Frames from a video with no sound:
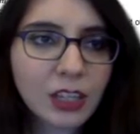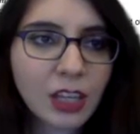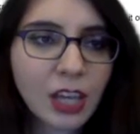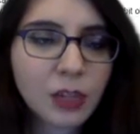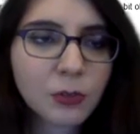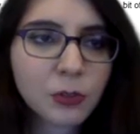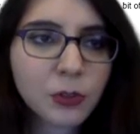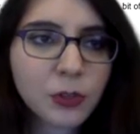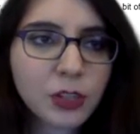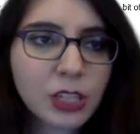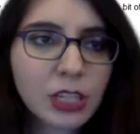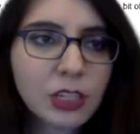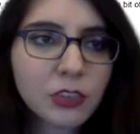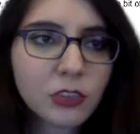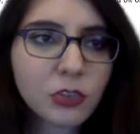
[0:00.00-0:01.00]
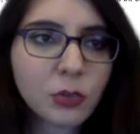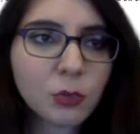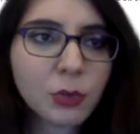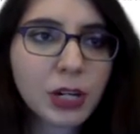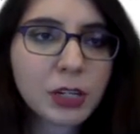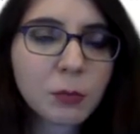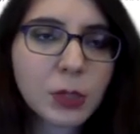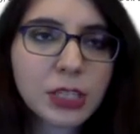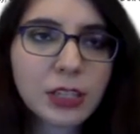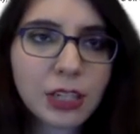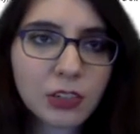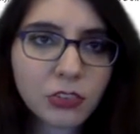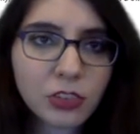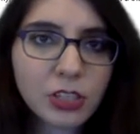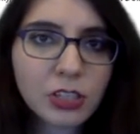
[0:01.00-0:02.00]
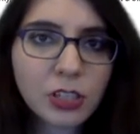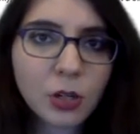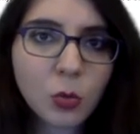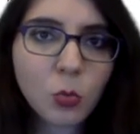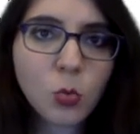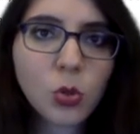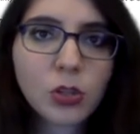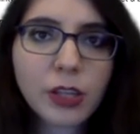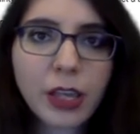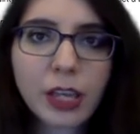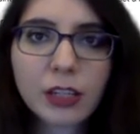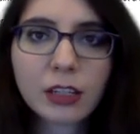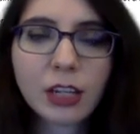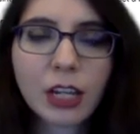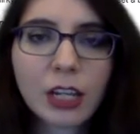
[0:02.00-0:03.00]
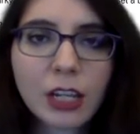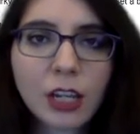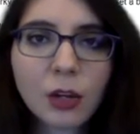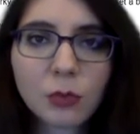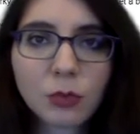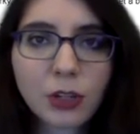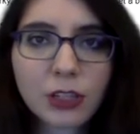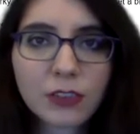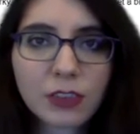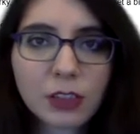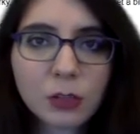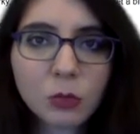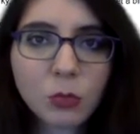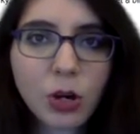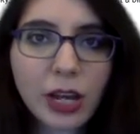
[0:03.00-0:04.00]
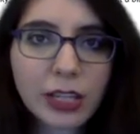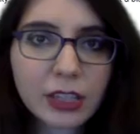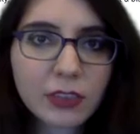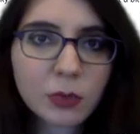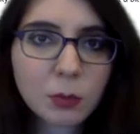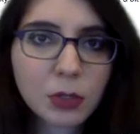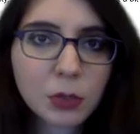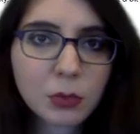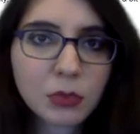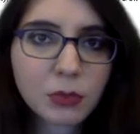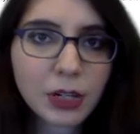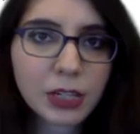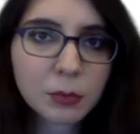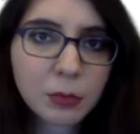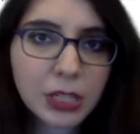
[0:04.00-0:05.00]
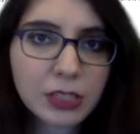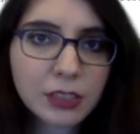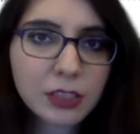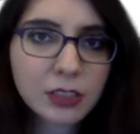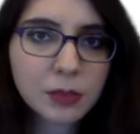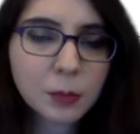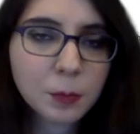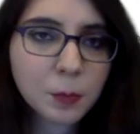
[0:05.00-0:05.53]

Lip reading: And for each recommendation, we'll get a reason why this book was recommended.